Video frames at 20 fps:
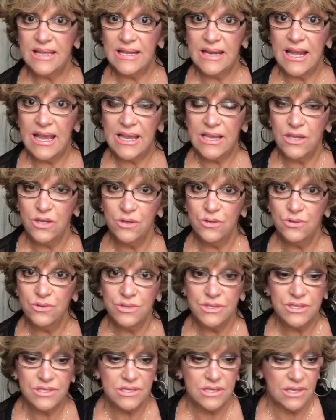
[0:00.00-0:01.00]
that I
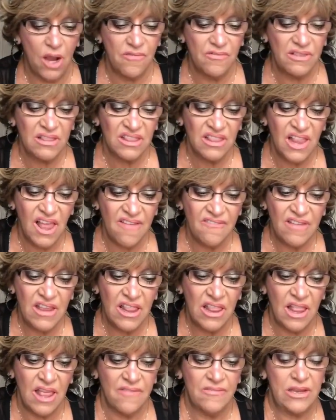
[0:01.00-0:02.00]
use, love
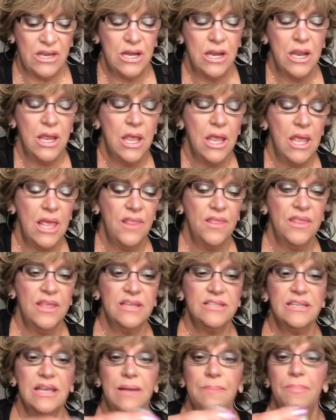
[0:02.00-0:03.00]
it, love it.
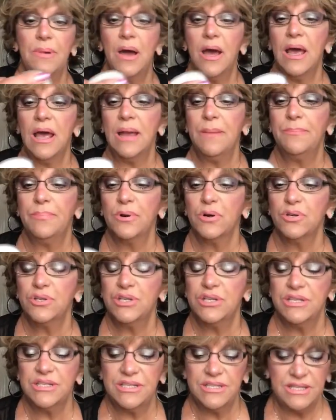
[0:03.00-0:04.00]
This I
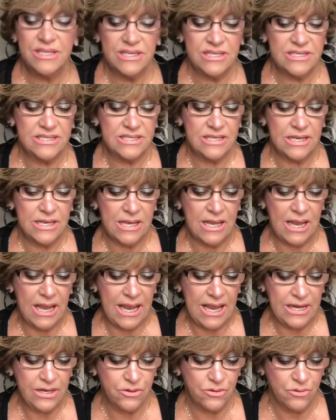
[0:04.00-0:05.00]
purchased this
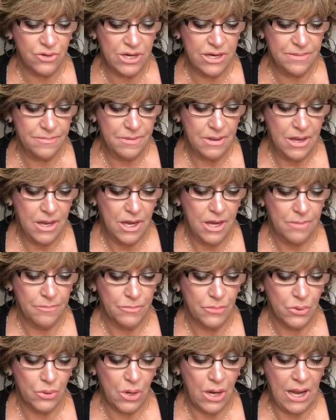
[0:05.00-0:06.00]
eye cream,
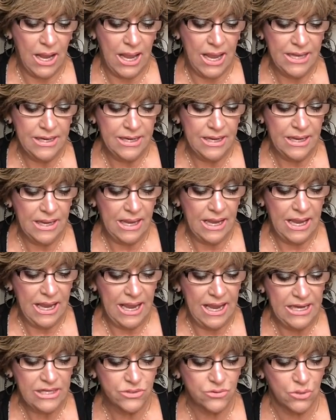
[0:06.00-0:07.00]
Murad
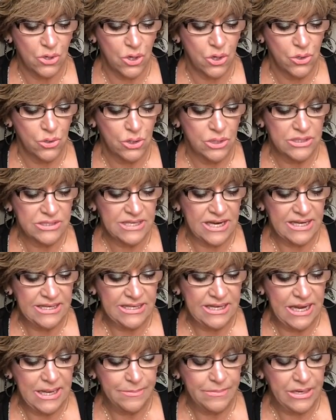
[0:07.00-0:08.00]
Hydro
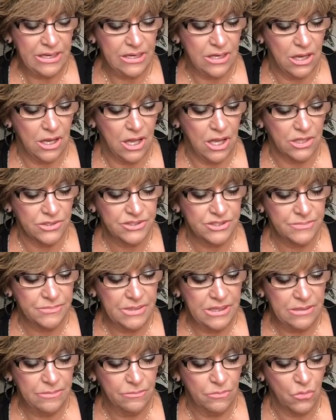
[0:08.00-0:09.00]
Dynamic
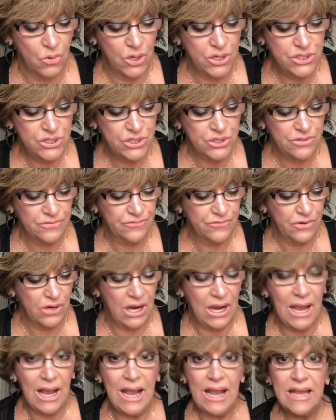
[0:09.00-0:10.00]
Ultimate Moisture
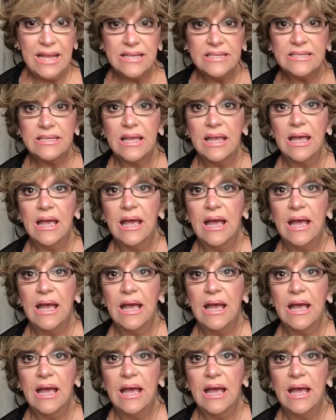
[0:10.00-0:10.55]
for Eyes.